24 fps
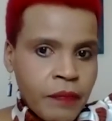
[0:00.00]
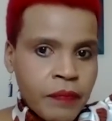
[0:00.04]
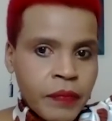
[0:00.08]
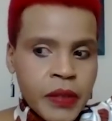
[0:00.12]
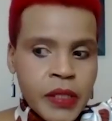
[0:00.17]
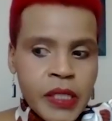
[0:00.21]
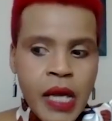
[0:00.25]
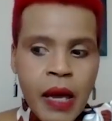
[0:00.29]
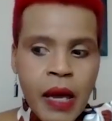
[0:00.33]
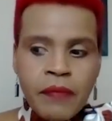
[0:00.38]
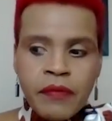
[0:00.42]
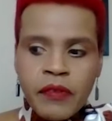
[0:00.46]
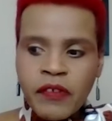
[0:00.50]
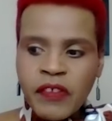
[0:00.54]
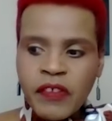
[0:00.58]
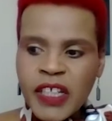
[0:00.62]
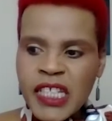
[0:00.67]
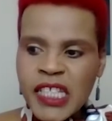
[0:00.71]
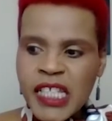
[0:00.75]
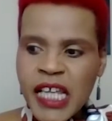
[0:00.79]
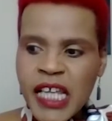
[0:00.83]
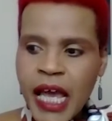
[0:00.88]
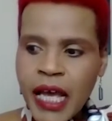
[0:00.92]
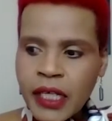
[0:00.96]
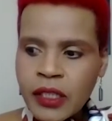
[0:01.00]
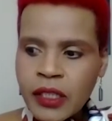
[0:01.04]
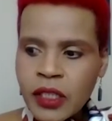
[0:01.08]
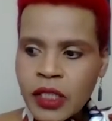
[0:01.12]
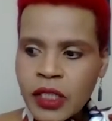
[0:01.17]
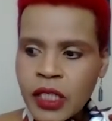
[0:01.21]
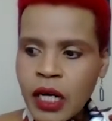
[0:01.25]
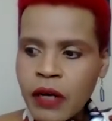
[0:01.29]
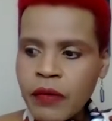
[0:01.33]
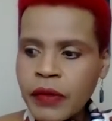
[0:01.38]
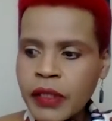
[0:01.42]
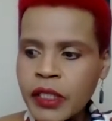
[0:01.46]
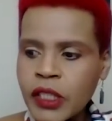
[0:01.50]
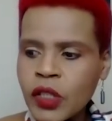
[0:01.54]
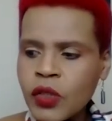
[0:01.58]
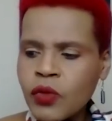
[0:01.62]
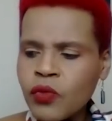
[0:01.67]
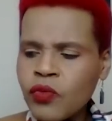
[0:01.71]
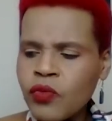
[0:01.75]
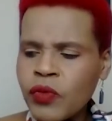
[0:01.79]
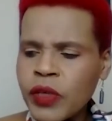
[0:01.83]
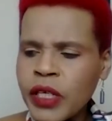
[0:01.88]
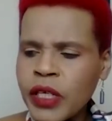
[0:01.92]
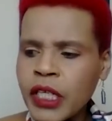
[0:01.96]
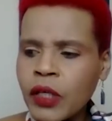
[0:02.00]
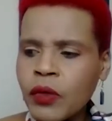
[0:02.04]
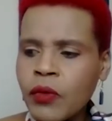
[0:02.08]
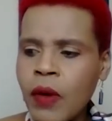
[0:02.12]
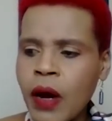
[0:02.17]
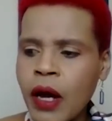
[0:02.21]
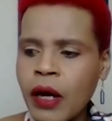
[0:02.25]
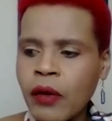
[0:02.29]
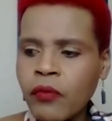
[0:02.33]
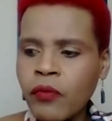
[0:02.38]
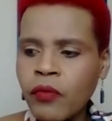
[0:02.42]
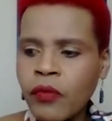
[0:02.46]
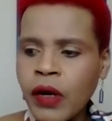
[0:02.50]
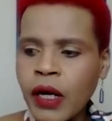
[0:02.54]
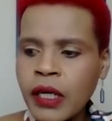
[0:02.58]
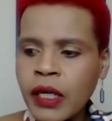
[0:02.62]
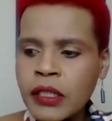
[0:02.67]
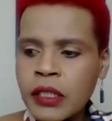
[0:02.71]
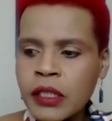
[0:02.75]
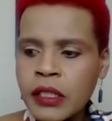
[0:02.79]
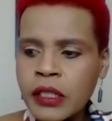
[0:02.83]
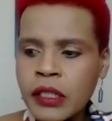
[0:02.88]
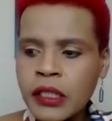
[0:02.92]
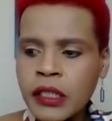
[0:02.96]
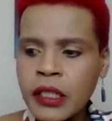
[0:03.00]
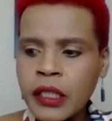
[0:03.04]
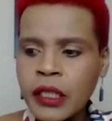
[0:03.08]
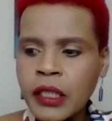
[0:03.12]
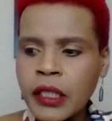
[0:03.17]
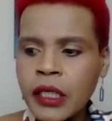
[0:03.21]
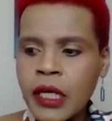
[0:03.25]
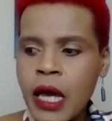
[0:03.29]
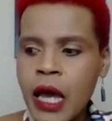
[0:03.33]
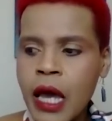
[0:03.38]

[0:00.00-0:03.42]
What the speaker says: in terms of the texture, it's really quite rustic.